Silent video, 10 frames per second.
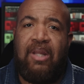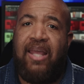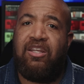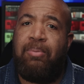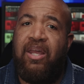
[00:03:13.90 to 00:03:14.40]

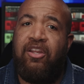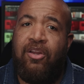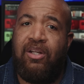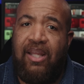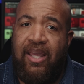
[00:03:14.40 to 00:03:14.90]
And depending
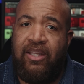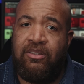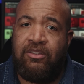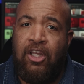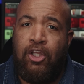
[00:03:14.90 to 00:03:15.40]
on the
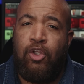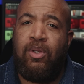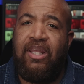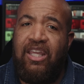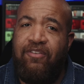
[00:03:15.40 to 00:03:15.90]
lens, you
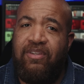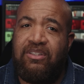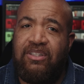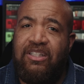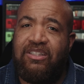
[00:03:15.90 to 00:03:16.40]
can even
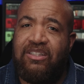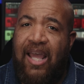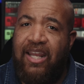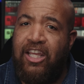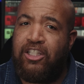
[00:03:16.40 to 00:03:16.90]
see
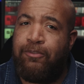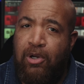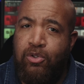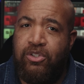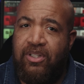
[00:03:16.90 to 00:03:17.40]
slight
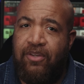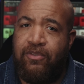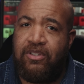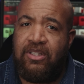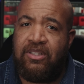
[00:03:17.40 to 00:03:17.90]
exposure
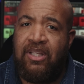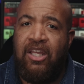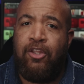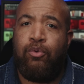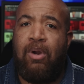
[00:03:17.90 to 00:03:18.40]
differences
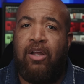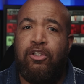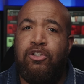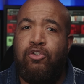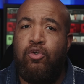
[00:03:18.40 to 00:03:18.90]
throughout
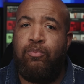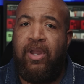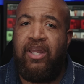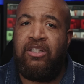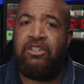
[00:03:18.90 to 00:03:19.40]
the zoom
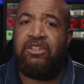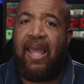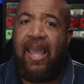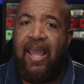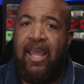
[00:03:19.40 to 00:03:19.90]
range
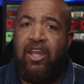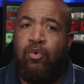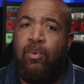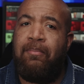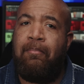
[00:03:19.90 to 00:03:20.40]

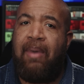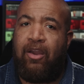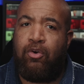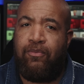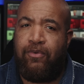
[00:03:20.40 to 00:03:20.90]
and when
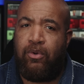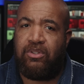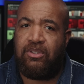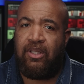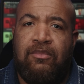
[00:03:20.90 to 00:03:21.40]
macro
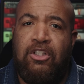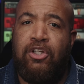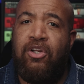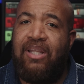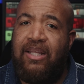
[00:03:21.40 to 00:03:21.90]
focusing.
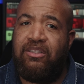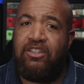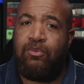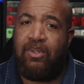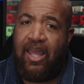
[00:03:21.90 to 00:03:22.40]
So your
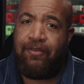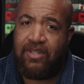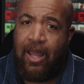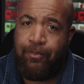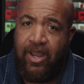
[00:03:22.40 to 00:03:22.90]
lenses with
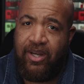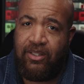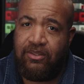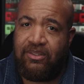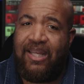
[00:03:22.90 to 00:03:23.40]
f-stop
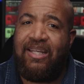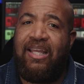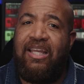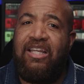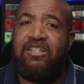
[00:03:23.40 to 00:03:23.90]
ratings can
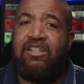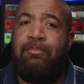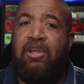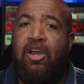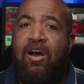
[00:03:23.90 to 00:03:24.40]
easily
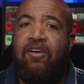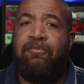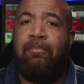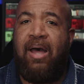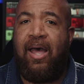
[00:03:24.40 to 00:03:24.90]
be
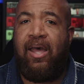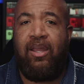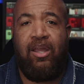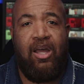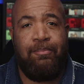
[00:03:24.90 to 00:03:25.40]
off
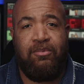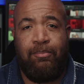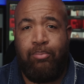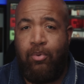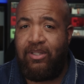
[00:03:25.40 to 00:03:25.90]
by up to
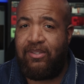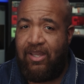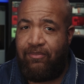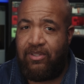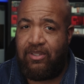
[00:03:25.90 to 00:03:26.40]

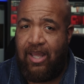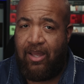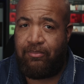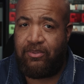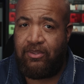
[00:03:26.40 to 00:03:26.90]
0.7
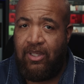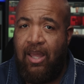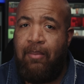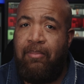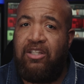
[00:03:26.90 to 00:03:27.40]
stops
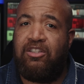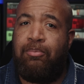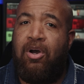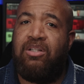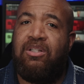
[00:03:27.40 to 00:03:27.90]
based
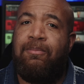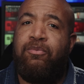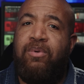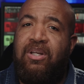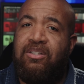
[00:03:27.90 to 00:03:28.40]
upon some of
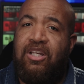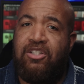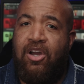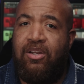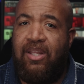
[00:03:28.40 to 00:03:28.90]
the readings I
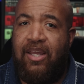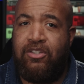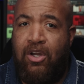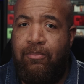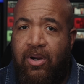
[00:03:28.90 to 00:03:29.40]
saw on
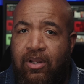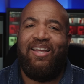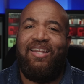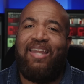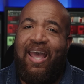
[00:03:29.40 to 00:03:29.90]

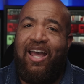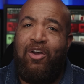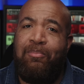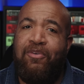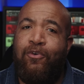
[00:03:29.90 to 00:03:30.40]
DxOMark.
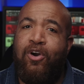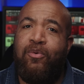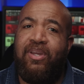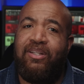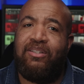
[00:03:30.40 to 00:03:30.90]
Now, before
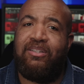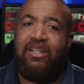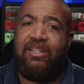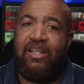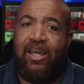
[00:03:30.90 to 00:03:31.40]
we get to
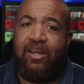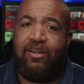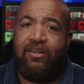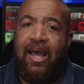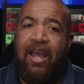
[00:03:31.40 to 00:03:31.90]

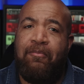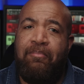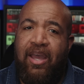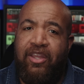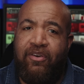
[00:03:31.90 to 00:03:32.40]
TTL, I
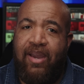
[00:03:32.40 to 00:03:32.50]
bet you're